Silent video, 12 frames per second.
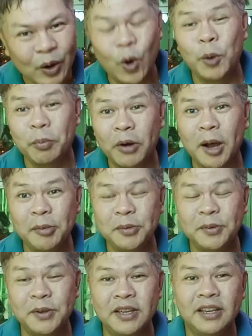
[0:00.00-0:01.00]
Or
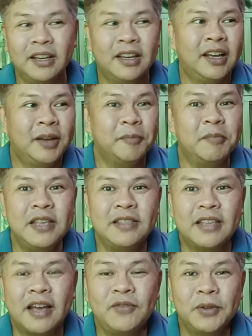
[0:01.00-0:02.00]
probably be
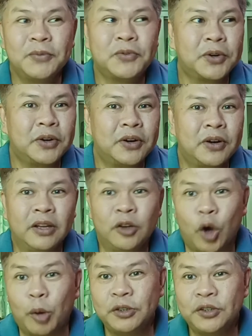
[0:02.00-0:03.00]
thankful for an
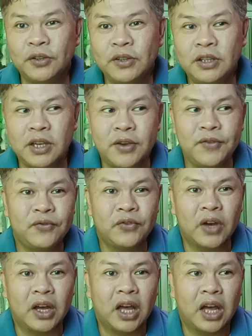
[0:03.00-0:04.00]
opportunity if
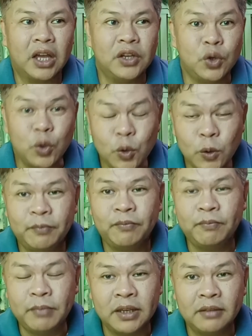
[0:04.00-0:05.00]
you have
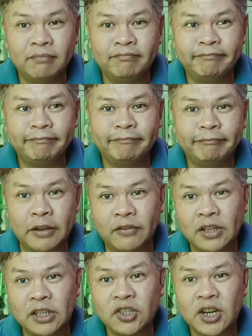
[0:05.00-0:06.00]
been
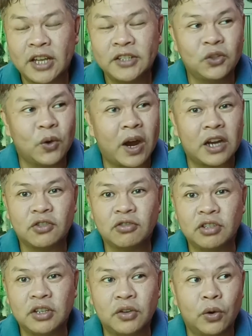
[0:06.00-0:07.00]
given the chance to
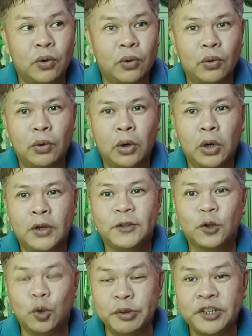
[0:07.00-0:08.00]
actually go
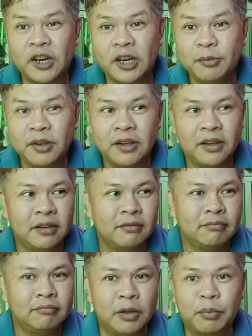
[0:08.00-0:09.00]
scuba diving,
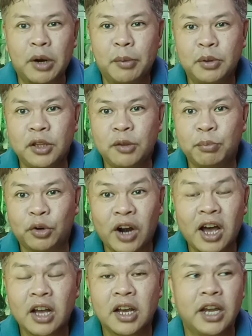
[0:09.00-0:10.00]
probably in
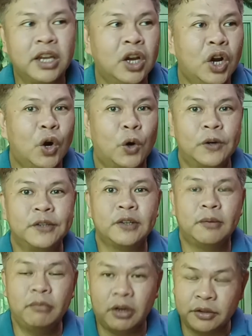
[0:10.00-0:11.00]
Boracay or
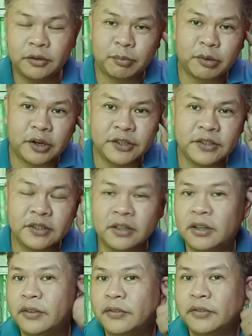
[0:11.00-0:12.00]
some other parts
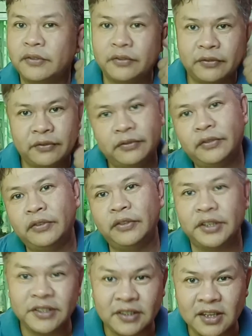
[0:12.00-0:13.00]
of
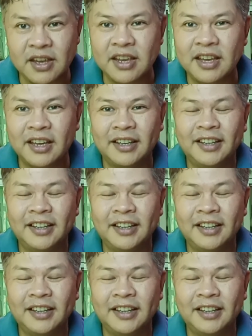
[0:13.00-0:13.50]
the sea.